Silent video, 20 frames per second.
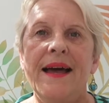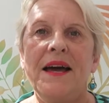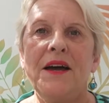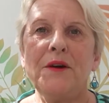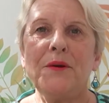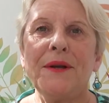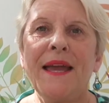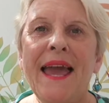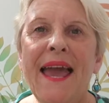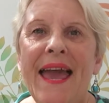
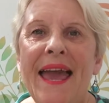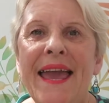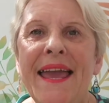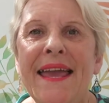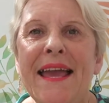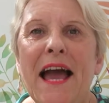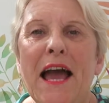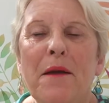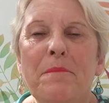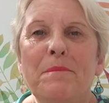
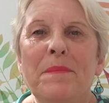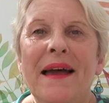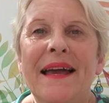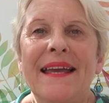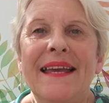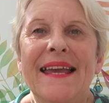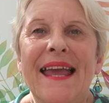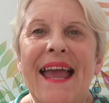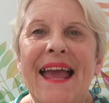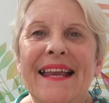Okay, I'm
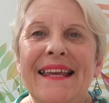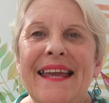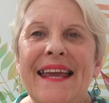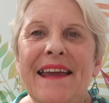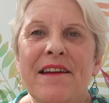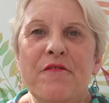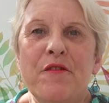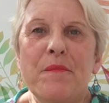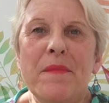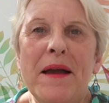back again
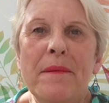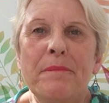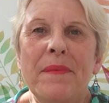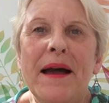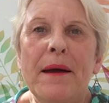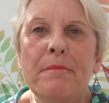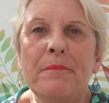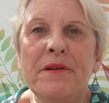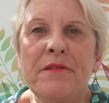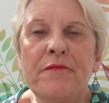here in my
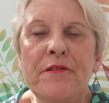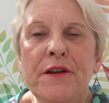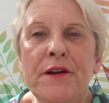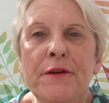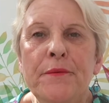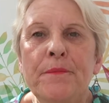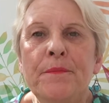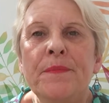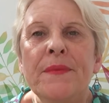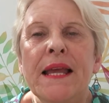pamper
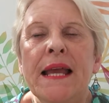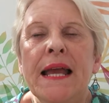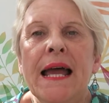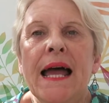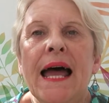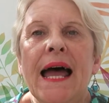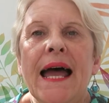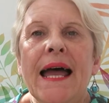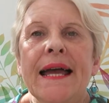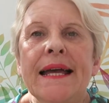room,
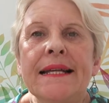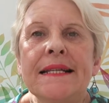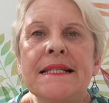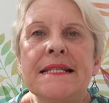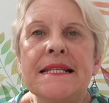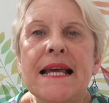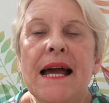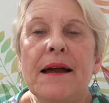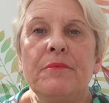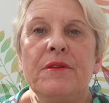
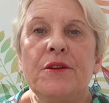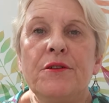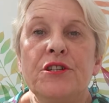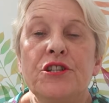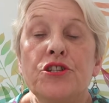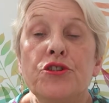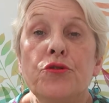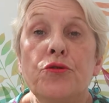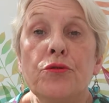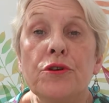and I'm going
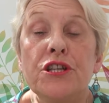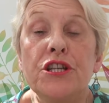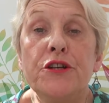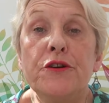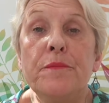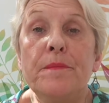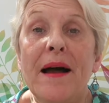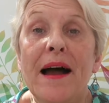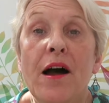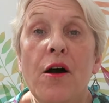to talk to
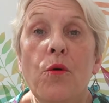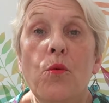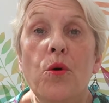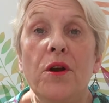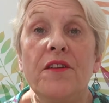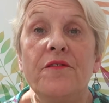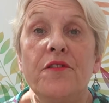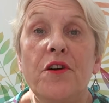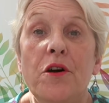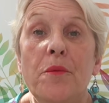you about
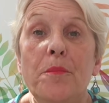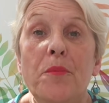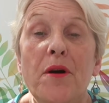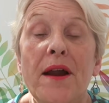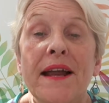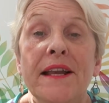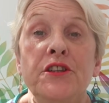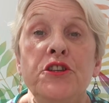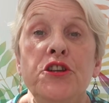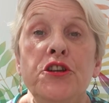one of our
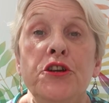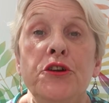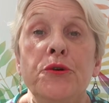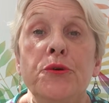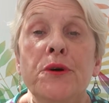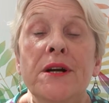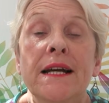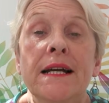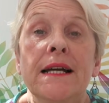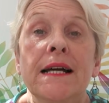brand
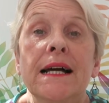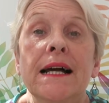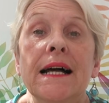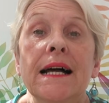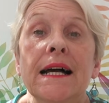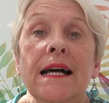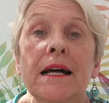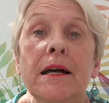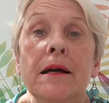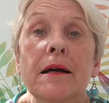new
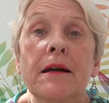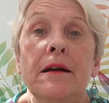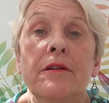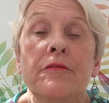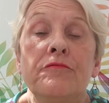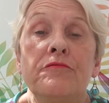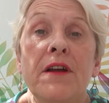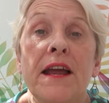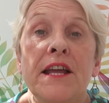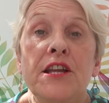
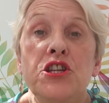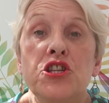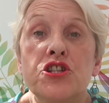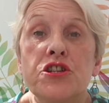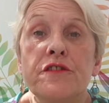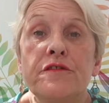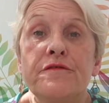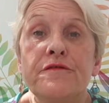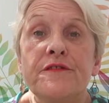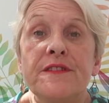
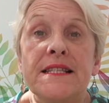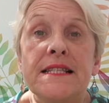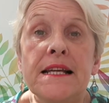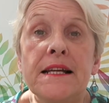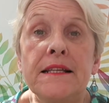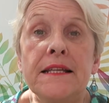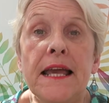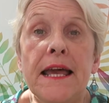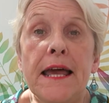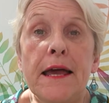range of
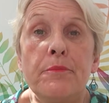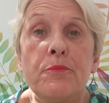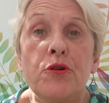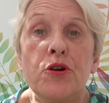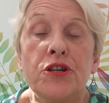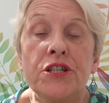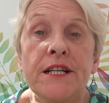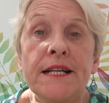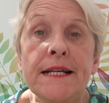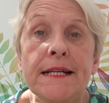sun care
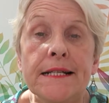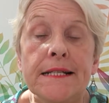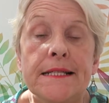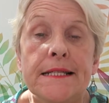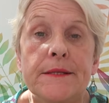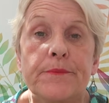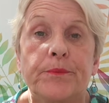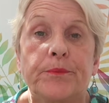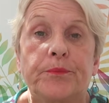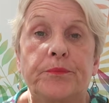products,